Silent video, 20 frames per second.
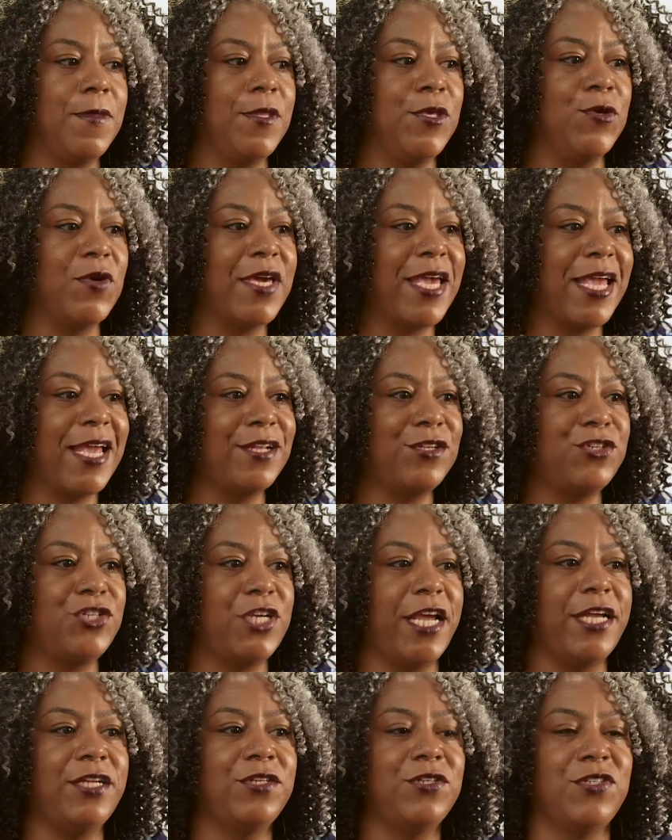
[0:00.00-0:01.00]
you can't
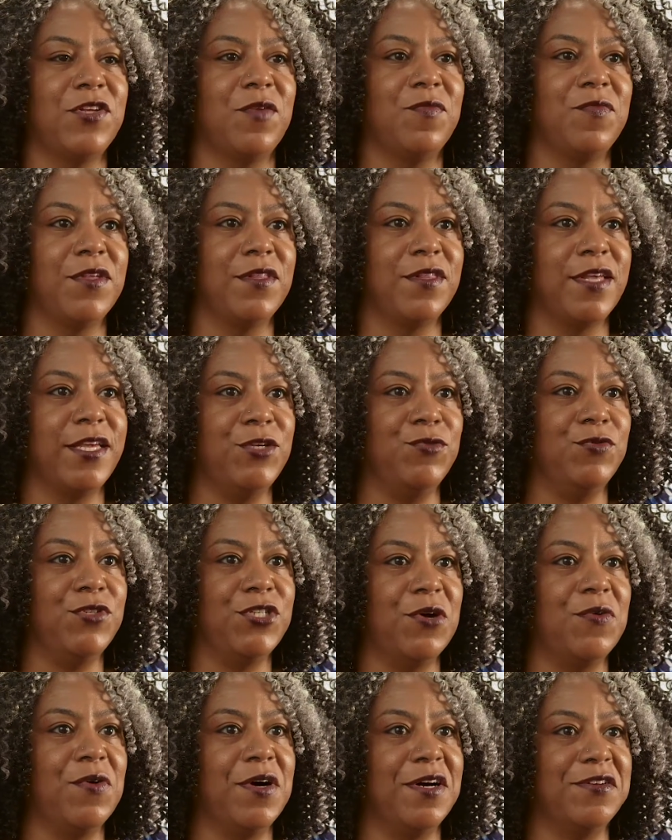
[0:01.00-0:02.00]
change something that you
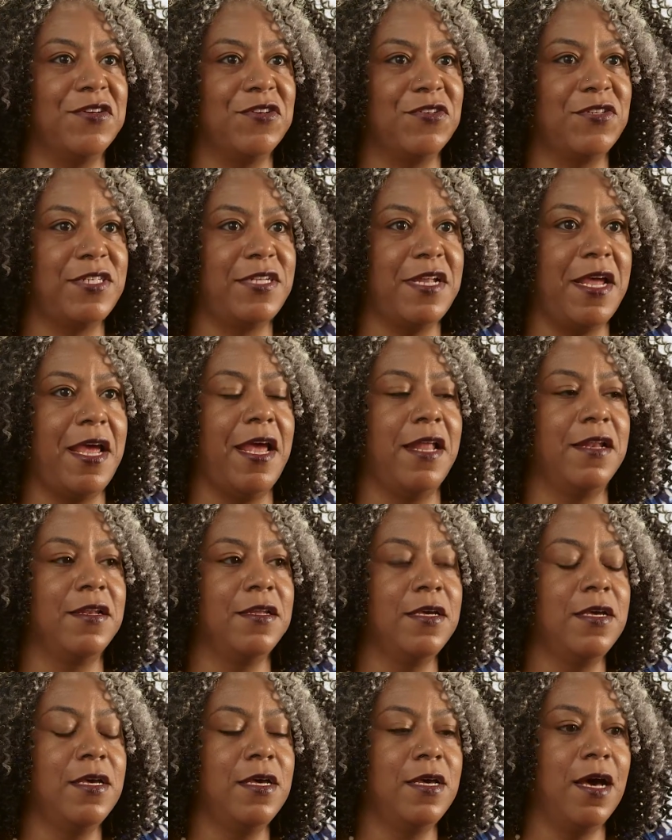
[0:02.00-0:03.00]
don't understand.
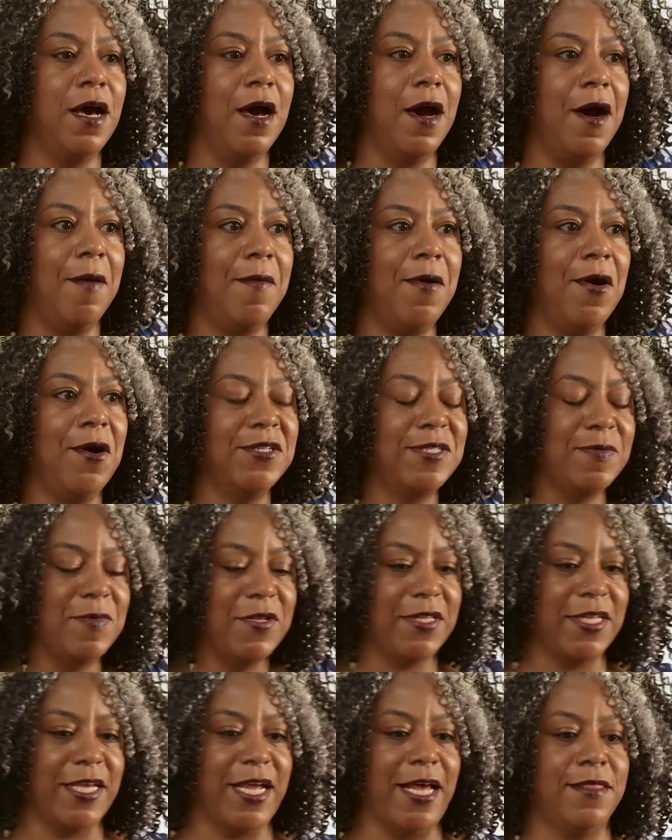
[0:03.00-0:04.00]

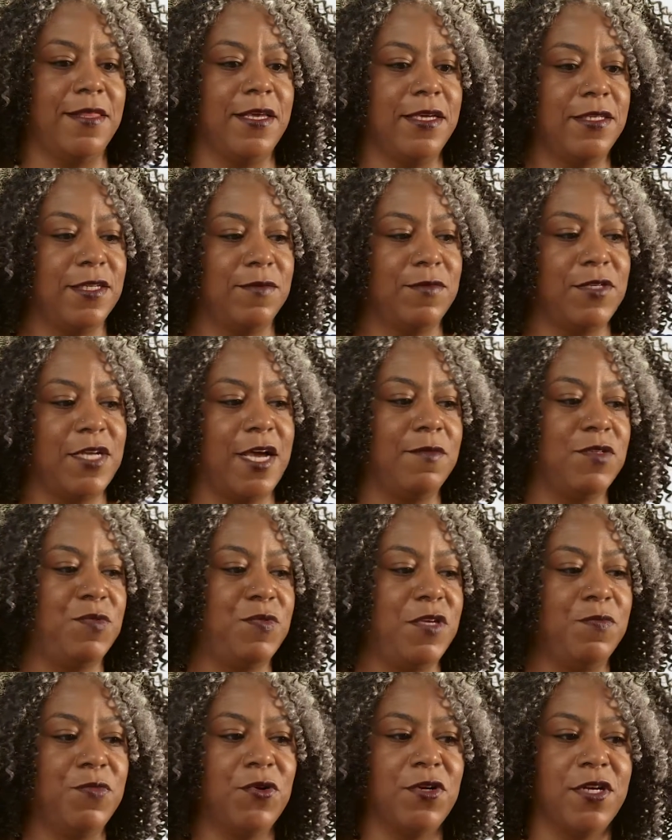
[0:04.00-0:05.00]
Ultimately, I think sometimes
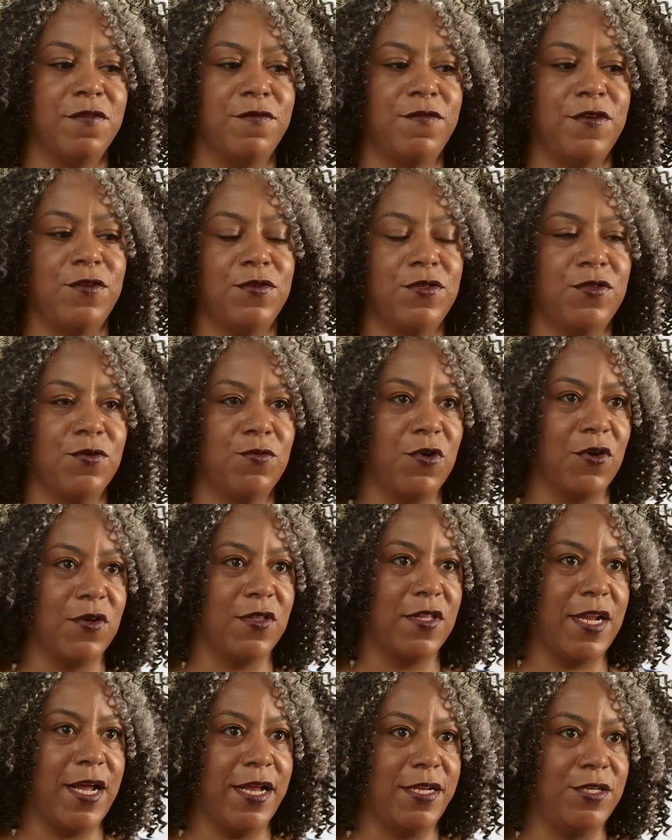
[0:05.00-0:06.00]
people confuse the work
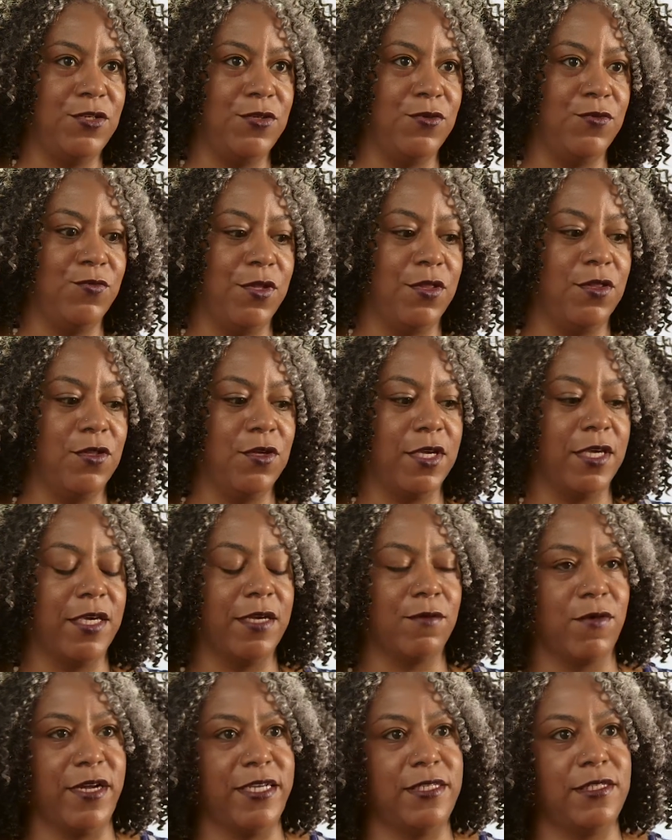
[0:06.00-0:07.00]
that I do with looking
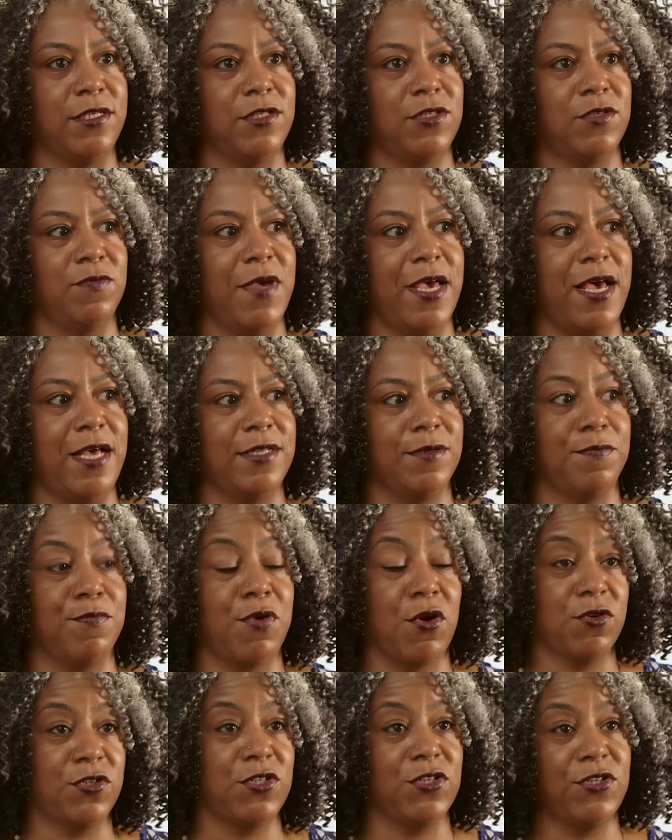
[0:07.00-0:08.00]
at racism as a
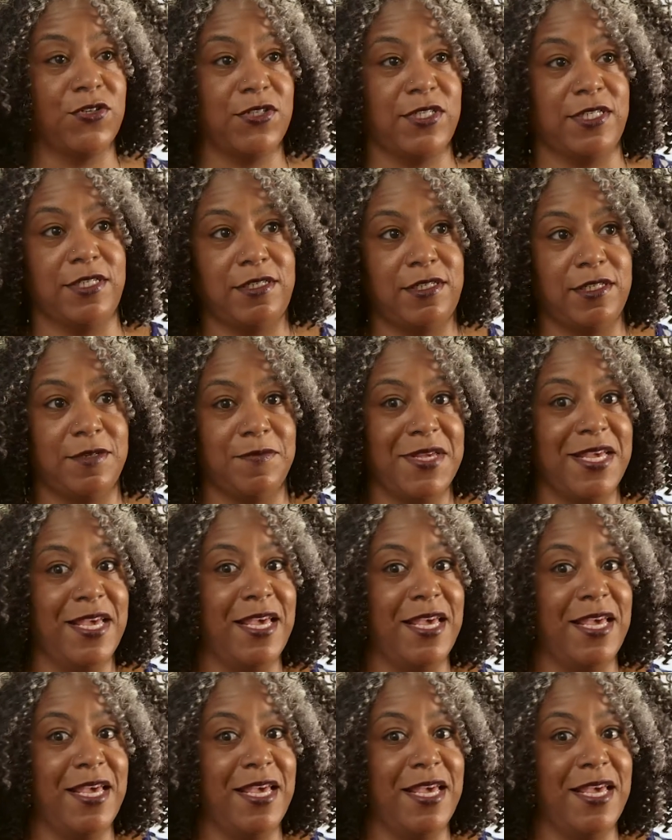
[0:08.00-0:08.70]
personal system.